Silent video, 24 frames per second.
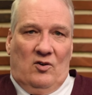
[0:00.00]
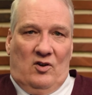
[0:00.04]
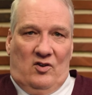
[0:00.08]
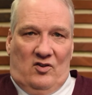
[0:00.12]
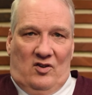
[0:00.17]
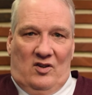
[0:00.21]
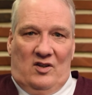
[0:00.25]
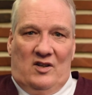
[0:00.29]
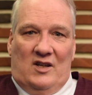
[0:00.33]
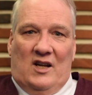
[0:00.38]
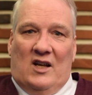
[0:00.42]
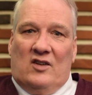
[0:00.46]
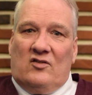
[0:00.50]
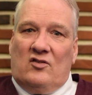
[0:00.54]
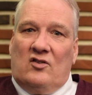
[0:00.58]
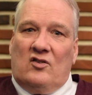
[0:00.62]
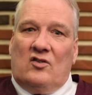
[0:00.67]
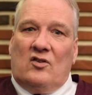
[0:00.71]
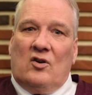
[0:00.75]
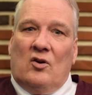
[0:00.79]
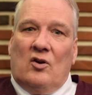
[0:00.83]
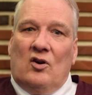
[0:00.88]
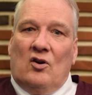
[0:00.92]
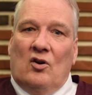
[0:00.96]
is a
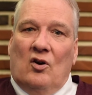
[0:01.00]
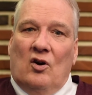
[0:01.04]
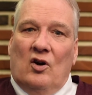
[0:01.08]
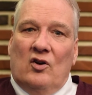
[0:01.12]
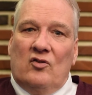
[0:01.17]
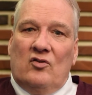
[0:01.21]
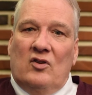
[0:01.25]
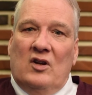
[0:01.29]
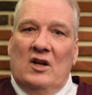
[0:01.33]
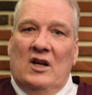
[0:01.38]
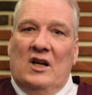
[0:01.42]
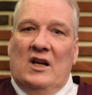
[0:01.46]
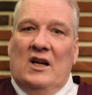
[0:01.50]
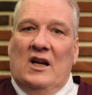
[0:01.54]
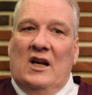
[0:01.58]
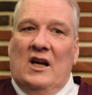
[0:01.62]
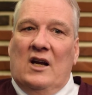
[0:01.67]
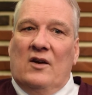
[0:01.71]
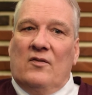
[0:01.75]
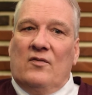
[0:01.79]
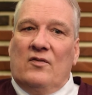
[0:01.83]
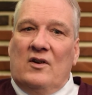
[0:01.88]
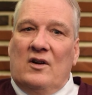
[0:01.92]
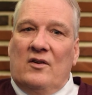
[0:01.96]
necessary cause
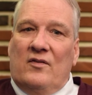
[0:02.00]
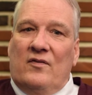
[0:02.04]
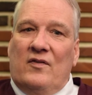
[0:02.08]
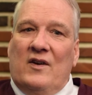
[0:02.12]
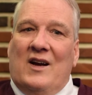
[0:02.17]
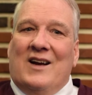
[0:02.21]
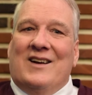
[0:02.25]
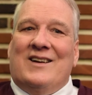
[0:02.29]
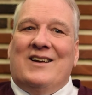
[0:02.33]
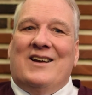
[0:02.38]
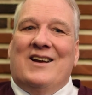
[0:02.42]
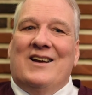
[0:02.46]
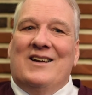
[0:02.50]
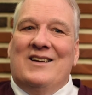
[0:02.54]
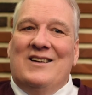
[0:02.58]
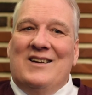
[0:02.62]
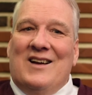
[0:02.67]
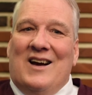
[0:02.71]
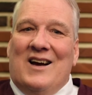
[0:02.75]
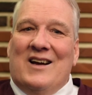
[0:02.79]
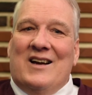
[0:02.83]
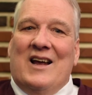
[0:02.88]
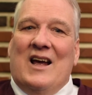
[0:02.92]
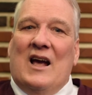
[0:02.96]
if an effect
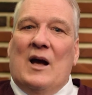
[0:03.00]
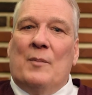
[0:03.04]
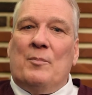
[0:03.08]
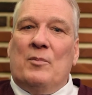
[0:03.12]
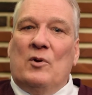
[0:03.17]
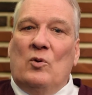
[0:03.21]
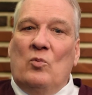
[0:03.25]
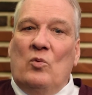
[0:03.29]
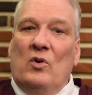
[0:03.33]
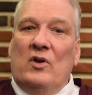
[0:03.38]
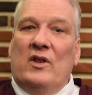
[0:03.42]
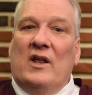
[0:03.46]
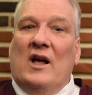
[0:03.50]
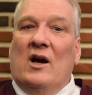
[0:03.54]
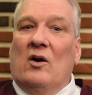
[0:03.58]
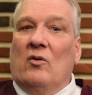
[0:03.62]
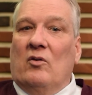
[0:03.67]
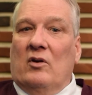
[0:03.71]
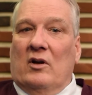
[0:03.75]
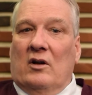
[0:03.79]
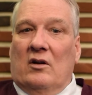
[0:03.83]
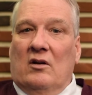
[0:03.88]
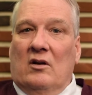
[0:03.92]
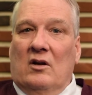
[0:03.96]
cannot happen without
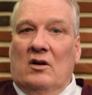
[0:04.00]
it.